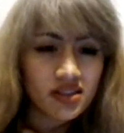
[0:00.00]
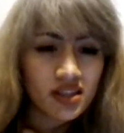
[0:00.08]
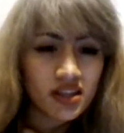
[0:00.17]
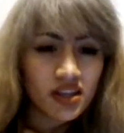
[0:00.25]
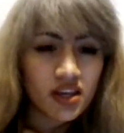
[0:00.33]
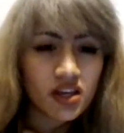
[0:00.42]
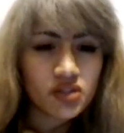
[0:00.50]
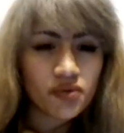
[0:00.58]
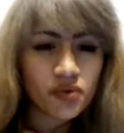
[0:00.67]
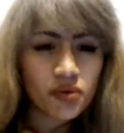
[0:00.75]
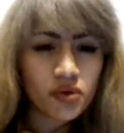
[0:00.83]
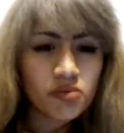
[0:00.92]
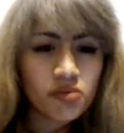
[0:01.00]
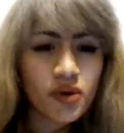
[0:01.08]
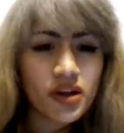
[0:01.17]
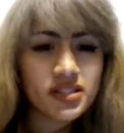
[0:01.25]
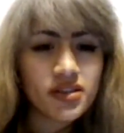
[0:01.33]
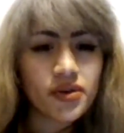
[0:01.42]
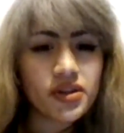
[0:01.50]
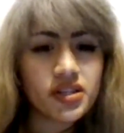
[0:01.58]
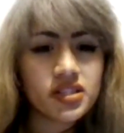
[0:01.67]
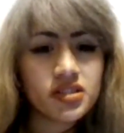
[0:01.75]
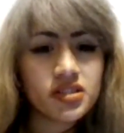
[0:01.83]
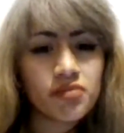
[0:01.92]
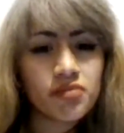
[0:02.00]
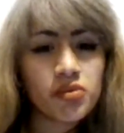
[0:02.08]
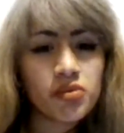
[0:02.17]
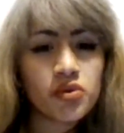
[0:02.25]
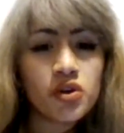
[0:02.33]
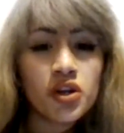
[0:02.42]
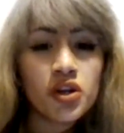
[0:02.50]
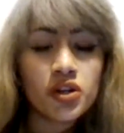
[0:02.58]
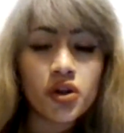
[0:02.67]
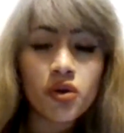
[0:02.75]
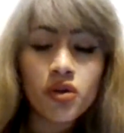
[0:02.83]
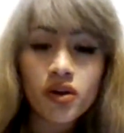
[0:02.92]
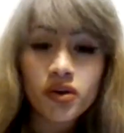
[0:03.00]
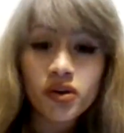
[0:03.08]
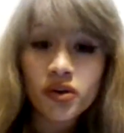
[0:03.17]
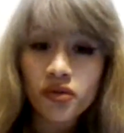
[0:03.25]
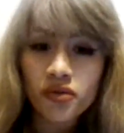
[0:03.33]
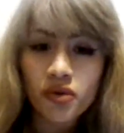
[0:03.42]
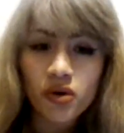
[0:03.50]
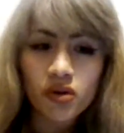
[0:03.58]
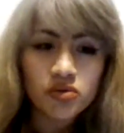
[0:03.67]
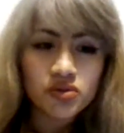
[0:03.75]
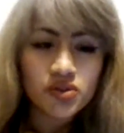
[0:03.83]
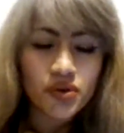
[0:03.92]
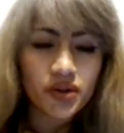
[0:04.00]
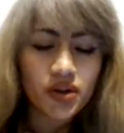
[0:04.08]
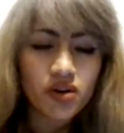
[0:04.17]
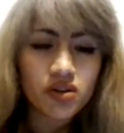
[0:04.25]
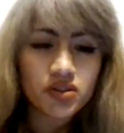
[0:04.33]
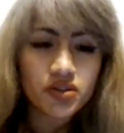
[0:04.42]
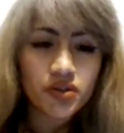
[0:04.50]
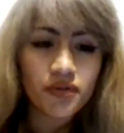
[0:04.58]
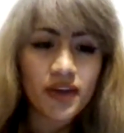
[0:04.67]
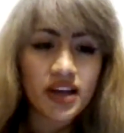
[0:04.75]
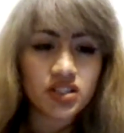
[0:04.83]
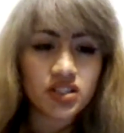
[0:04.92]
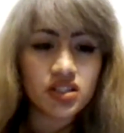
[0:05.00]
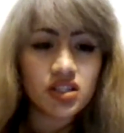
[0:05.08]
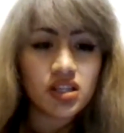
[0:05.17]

Because foreign brands are used, people no longer follow their culture fashion,